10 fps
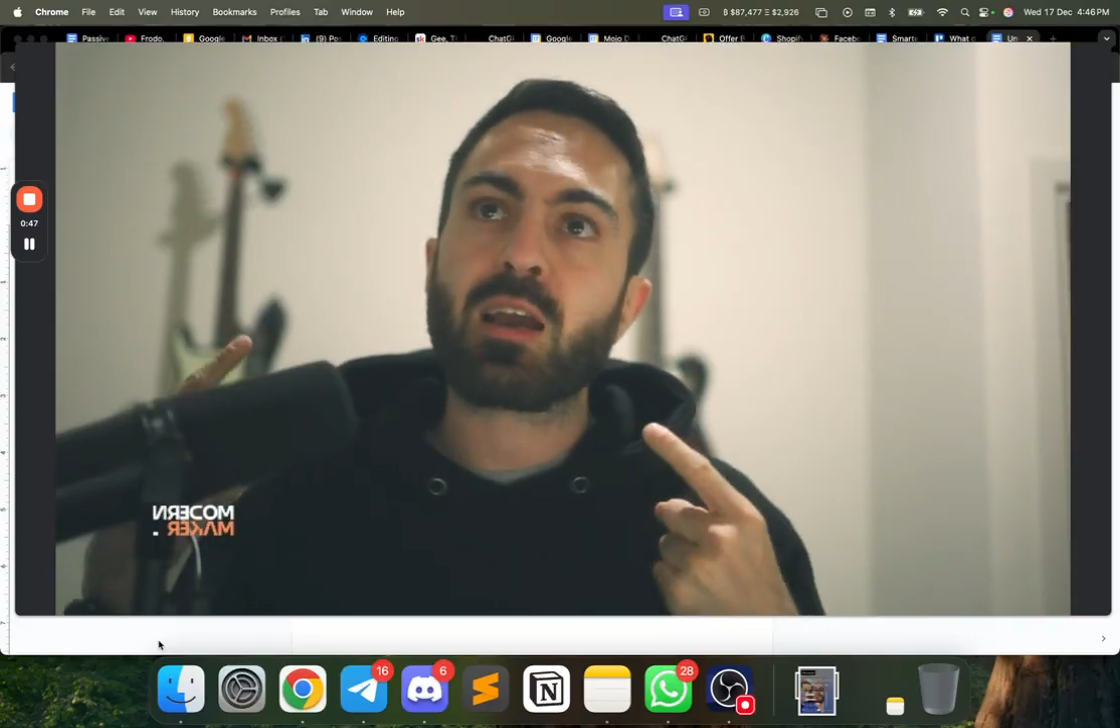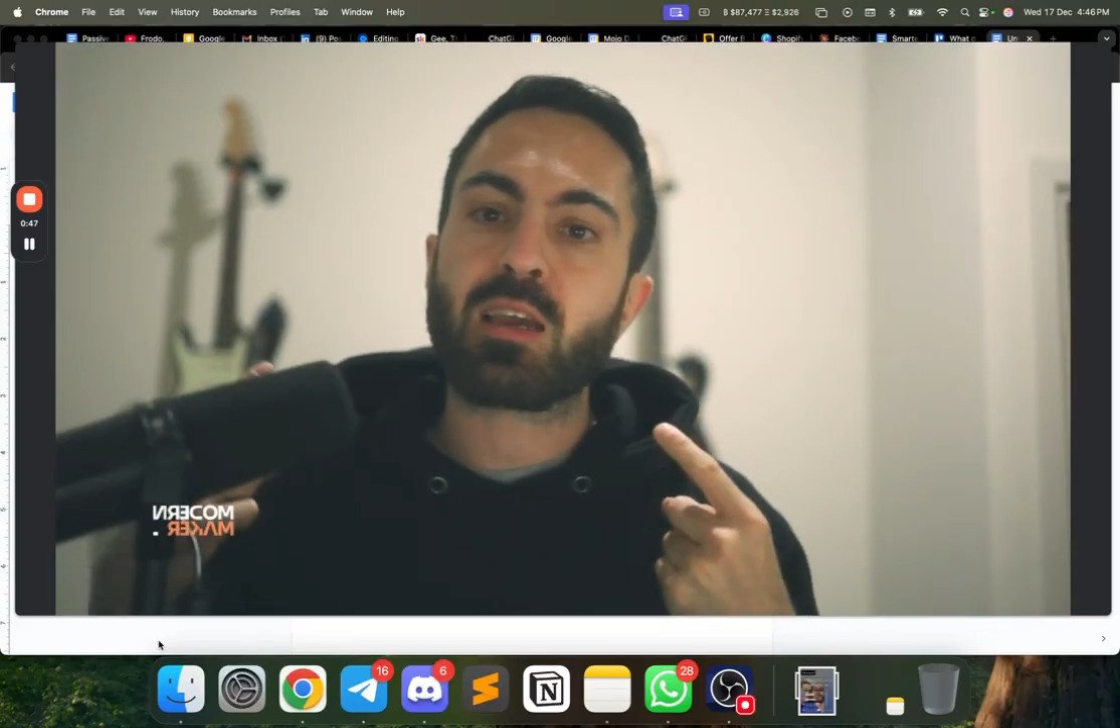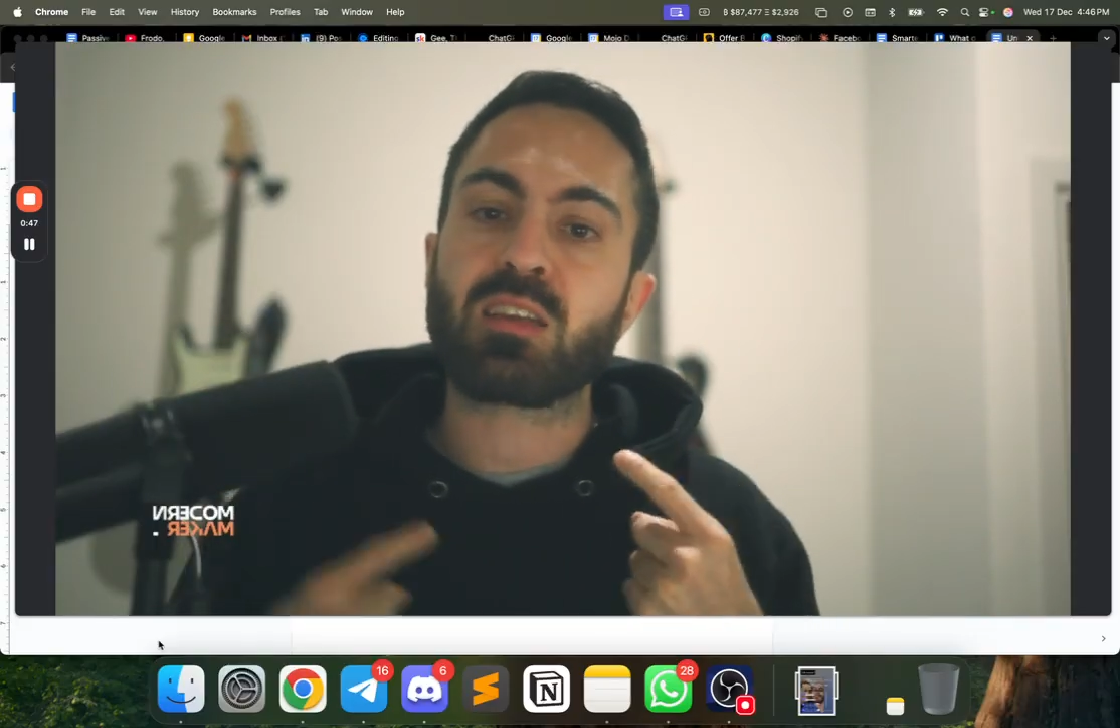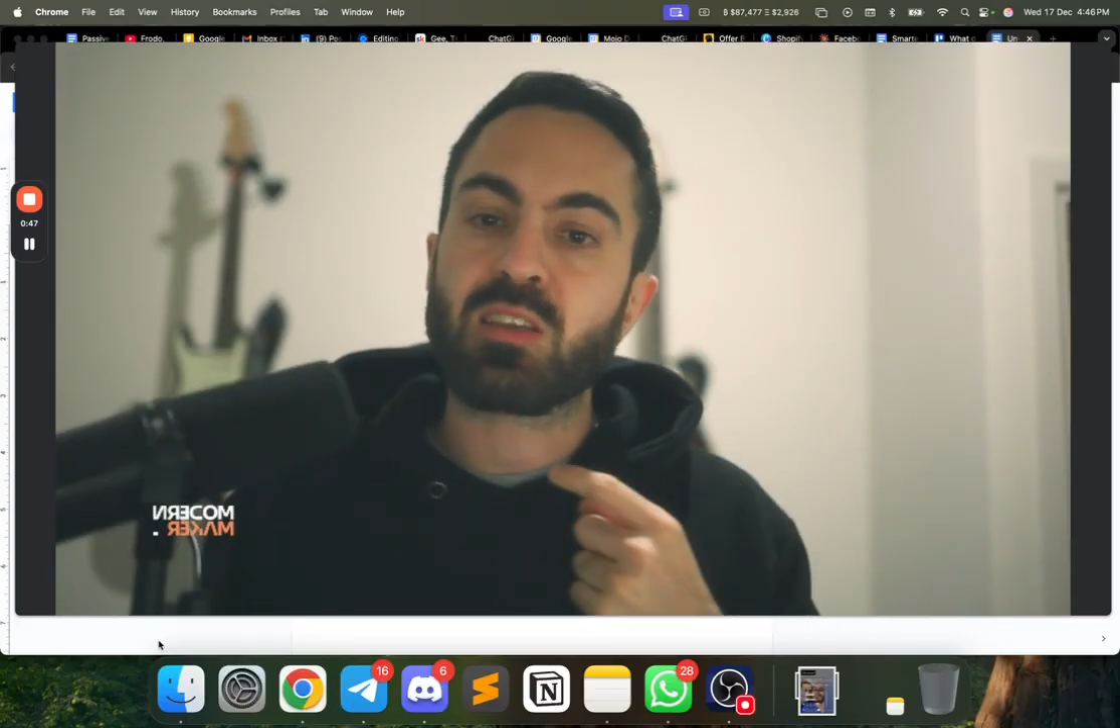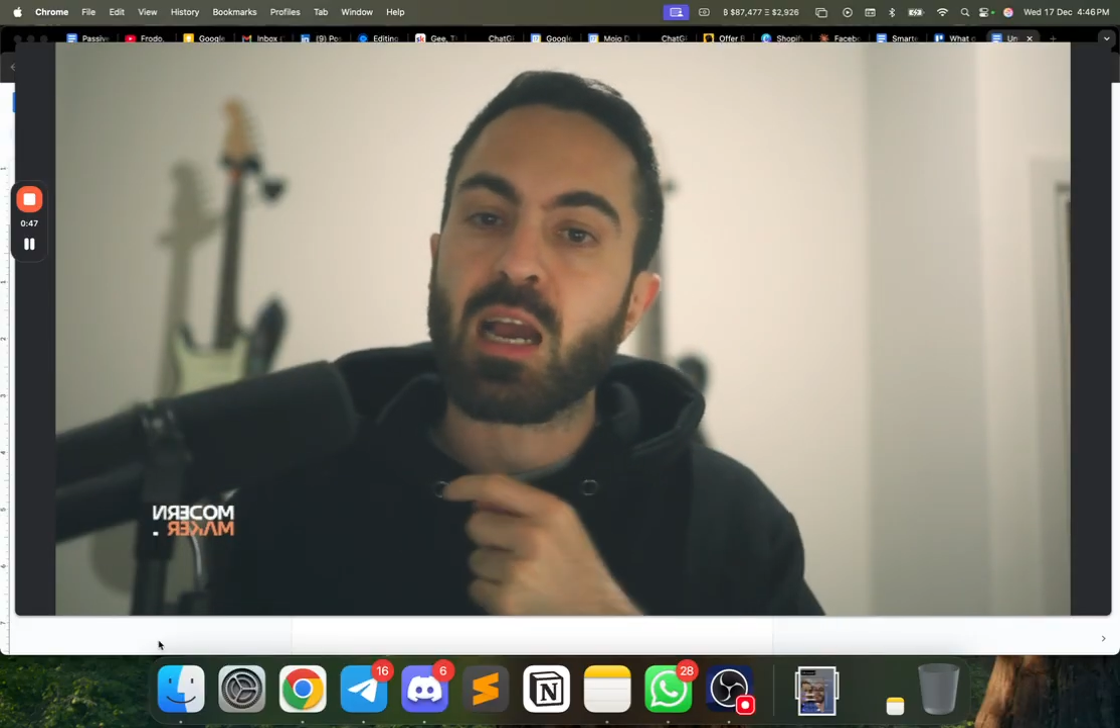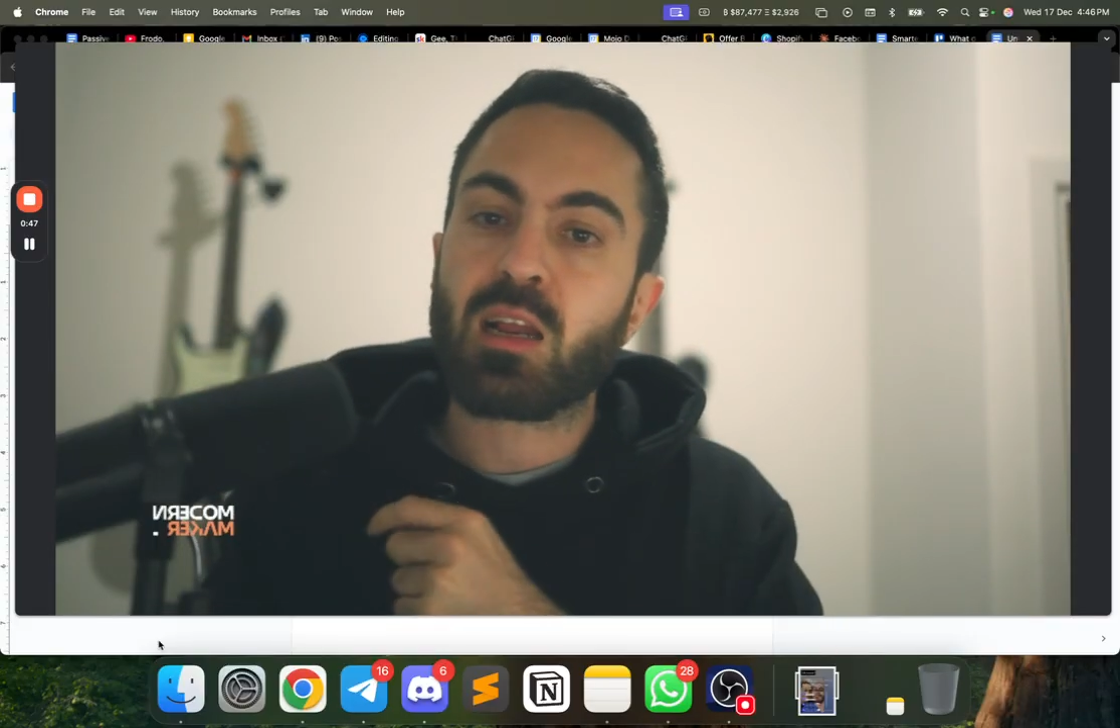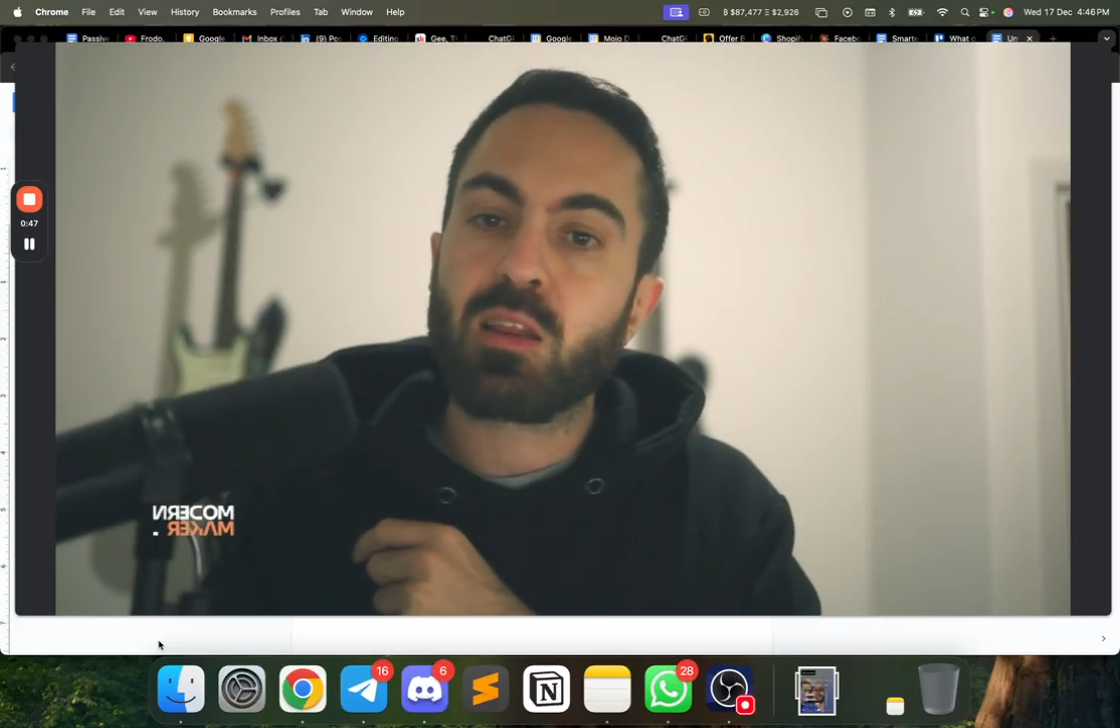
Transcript: exactly